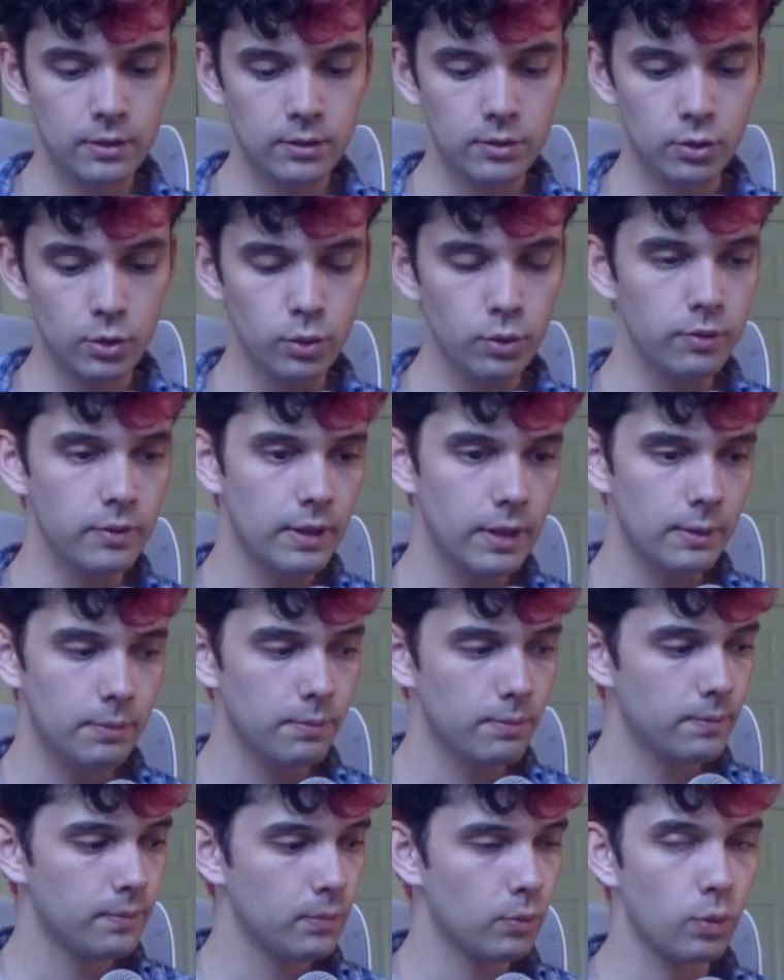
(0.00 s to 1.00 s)
2 of
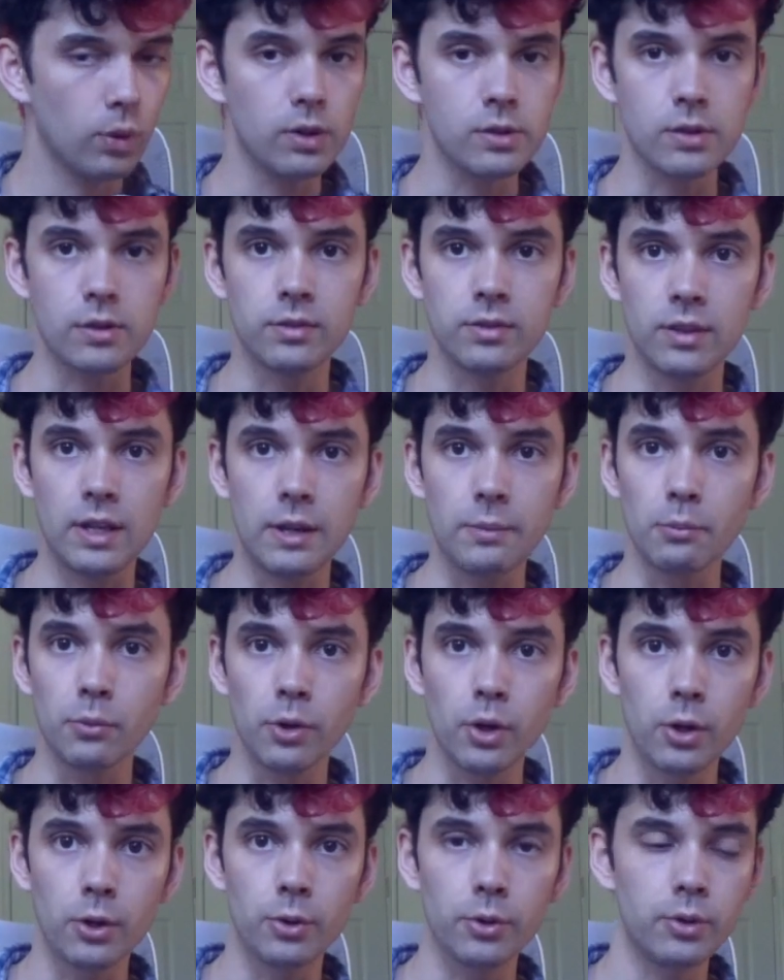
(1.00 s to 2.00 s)
them were on the same
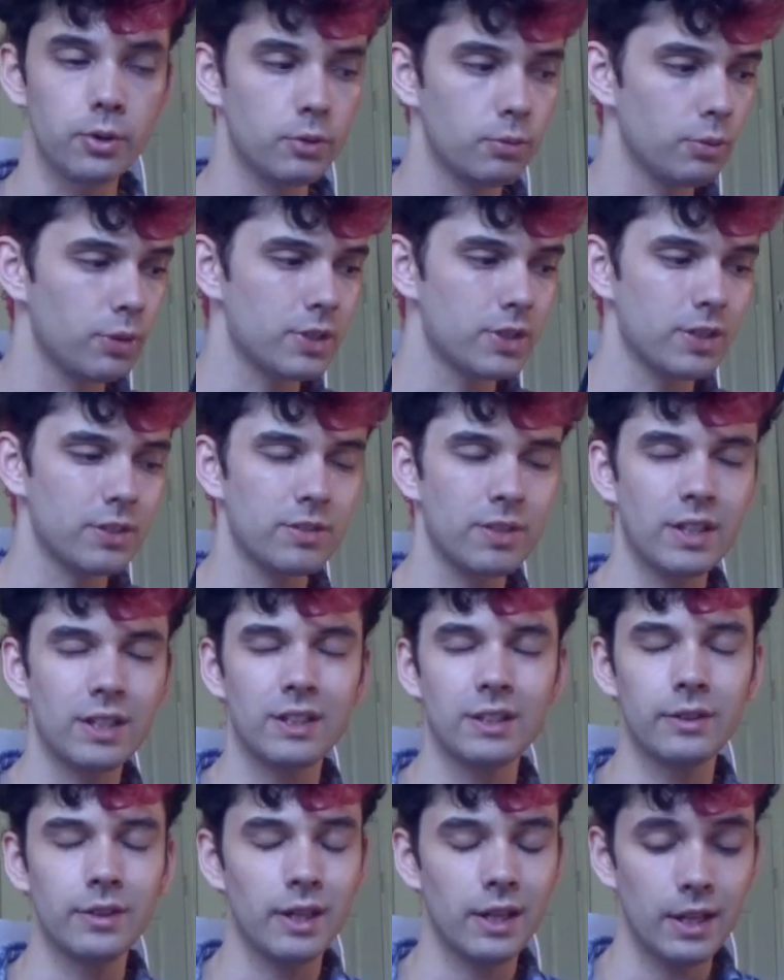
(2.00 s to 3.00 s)
road, which is
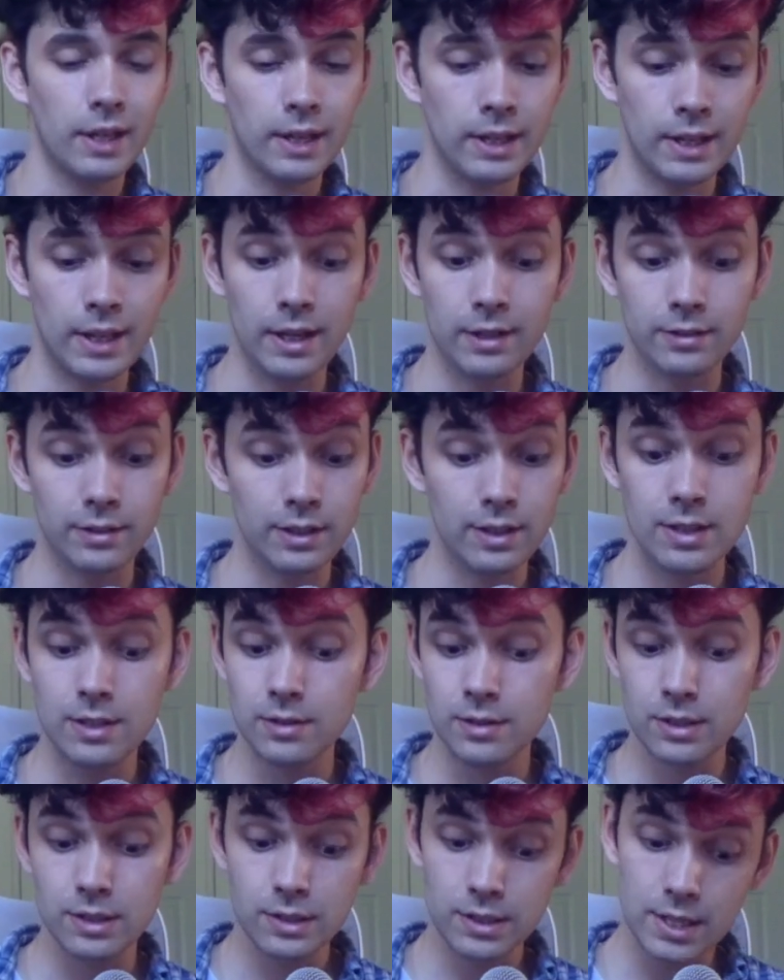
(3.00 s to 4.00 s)
like, okay, I guess I can
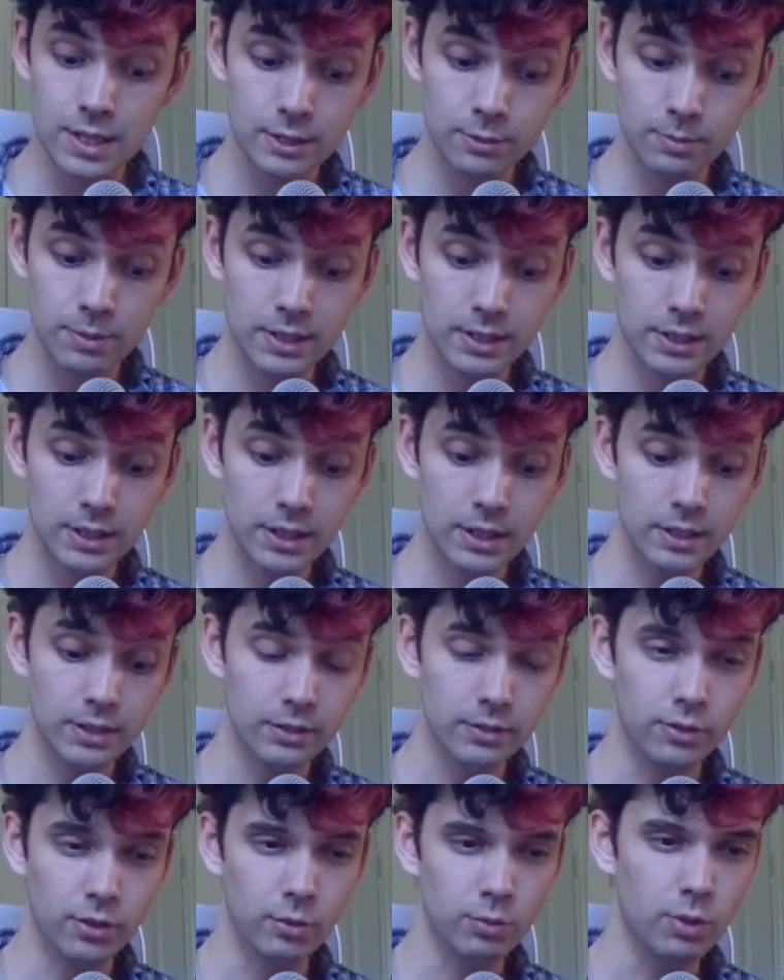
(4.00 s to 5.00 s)
see snakes being there
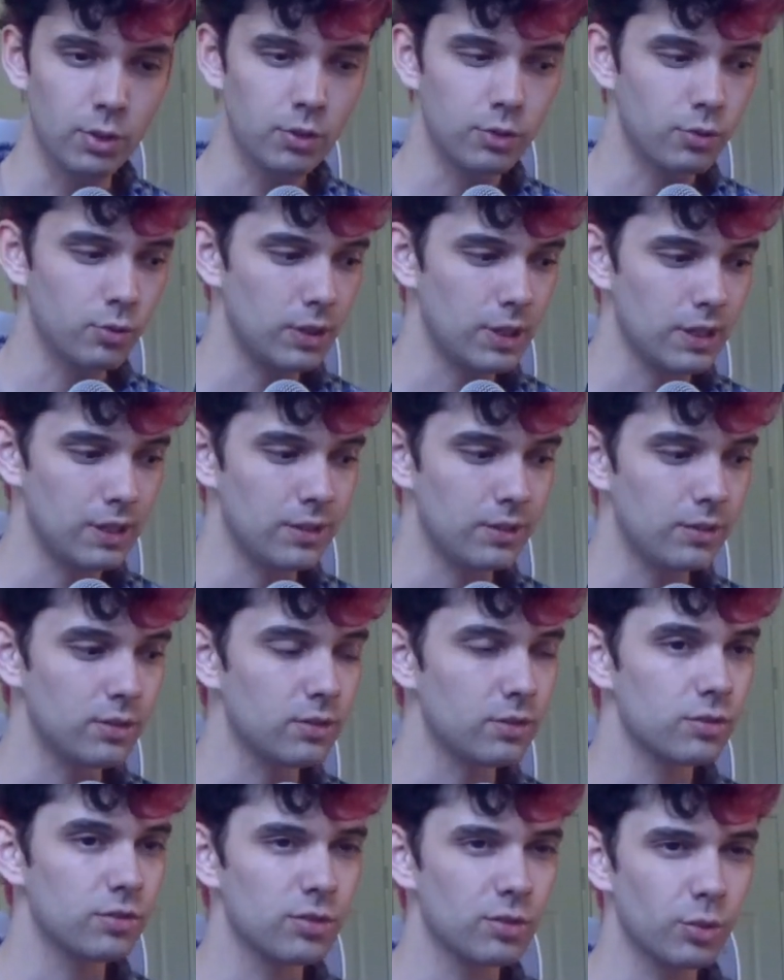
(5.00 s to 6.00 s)
because the road is
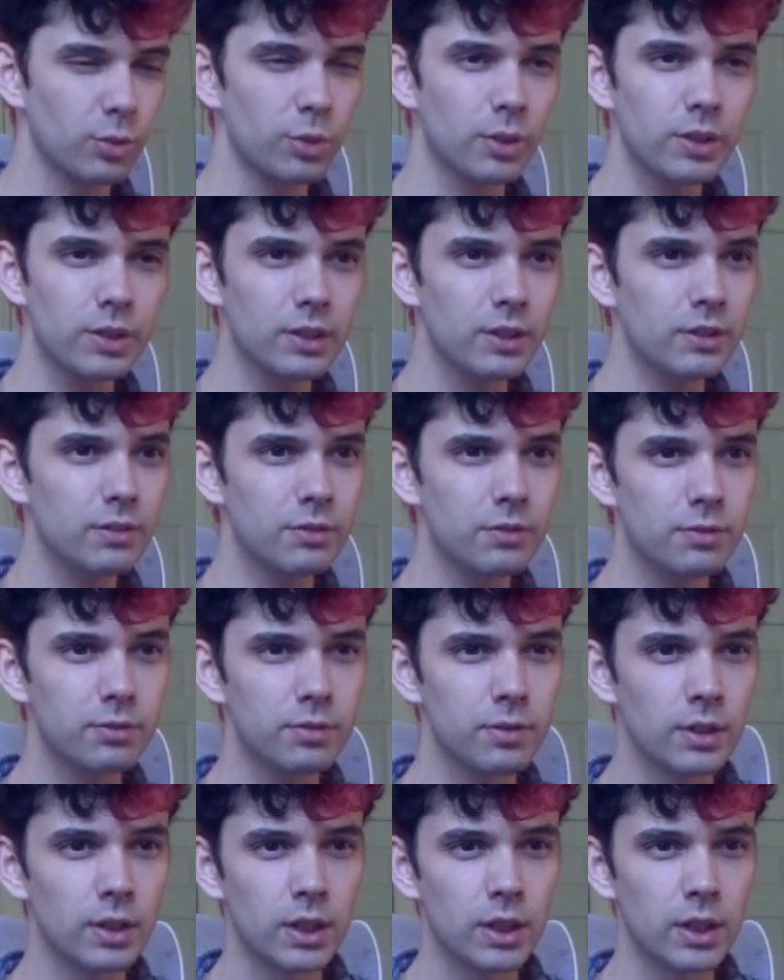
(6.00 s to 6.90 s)
sort of